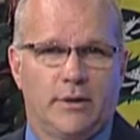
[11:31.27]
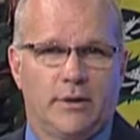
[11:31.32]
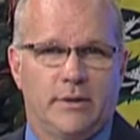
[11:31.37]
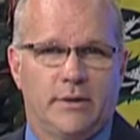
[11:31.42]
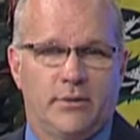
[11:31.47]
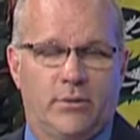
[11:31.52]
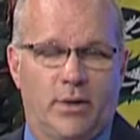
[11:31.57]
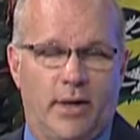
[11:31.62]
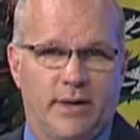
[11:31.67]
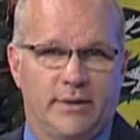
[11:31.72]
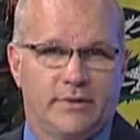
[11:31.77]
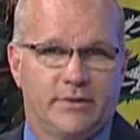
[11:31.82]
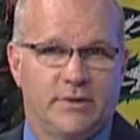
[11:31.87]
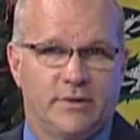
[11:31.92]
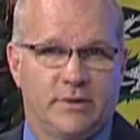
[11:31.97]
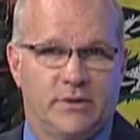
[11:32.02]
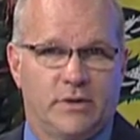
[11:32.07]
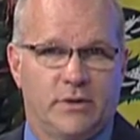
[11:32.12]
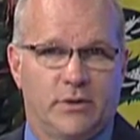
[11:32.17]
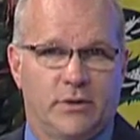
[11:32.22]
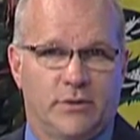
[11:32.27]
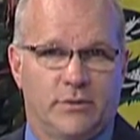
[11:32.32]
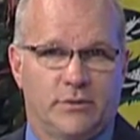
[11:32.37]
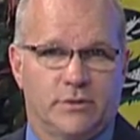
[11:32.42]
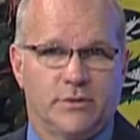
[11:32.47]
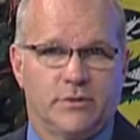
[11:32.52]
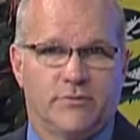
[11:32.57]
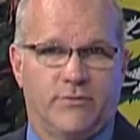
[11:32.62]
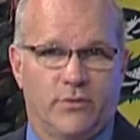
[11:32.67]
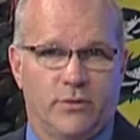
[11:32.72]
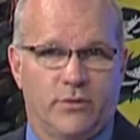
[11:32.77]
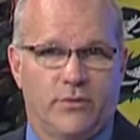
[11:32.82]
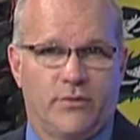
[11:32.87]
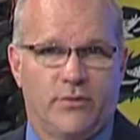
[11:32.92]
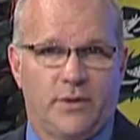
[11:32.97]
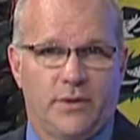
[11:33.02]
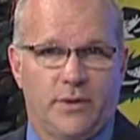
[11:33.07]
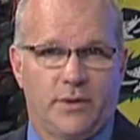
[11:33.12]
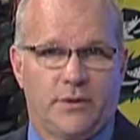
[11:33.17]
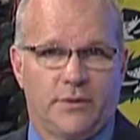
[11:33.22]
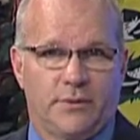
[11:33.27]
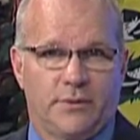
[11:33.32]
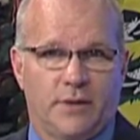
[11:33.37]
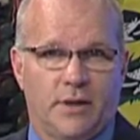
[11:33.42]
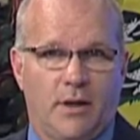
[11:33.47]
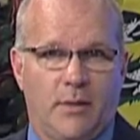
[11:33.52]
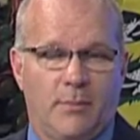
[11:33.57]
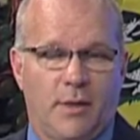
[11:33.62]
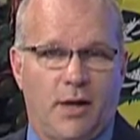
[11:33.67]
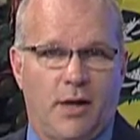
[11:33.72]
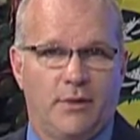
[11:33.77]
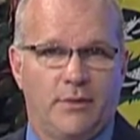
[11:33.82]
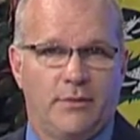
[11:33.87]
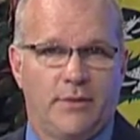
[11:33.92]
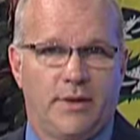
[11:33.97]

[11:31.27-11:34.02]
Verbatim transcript: you wait six years for the video to come out,